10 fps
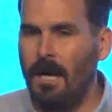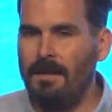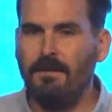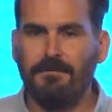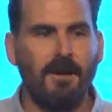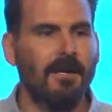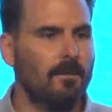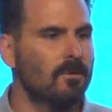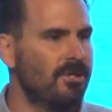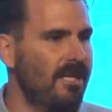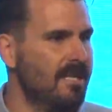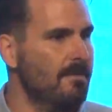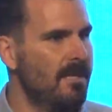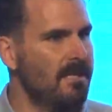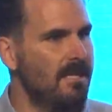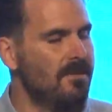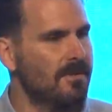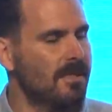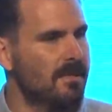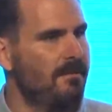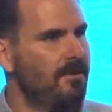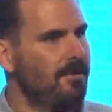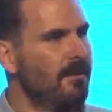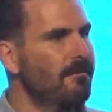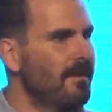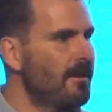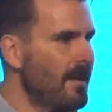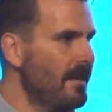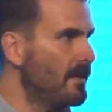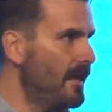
And then finally, we'll share some of the interesting stuff we're doing at Flair and make an